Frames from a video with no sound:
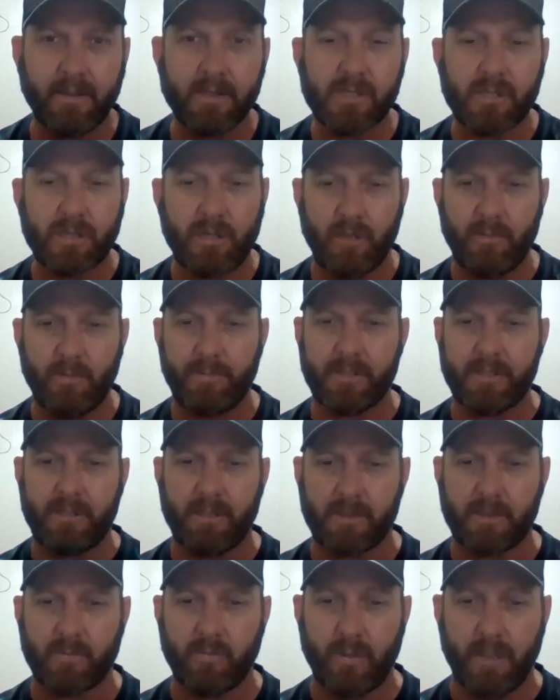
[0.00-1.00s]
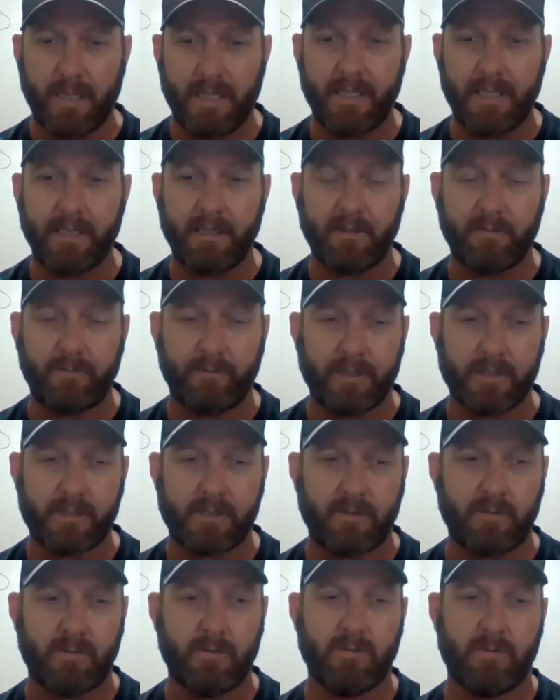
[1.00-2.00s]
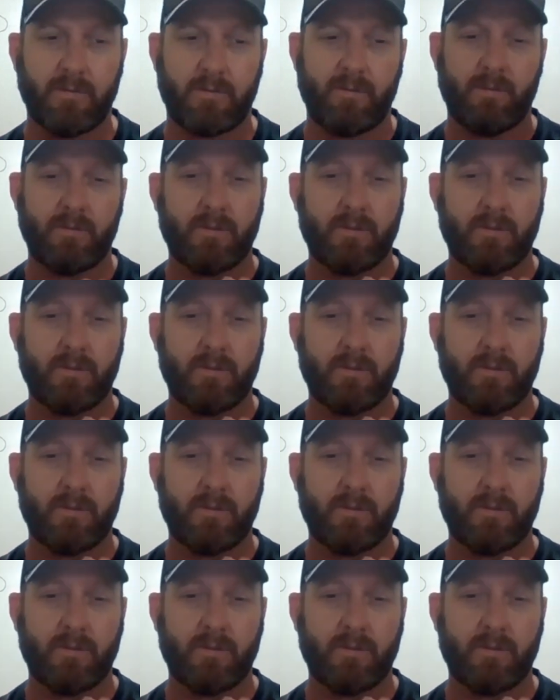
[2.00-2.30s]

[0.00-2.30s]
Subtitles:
the scope is just wide enough for us to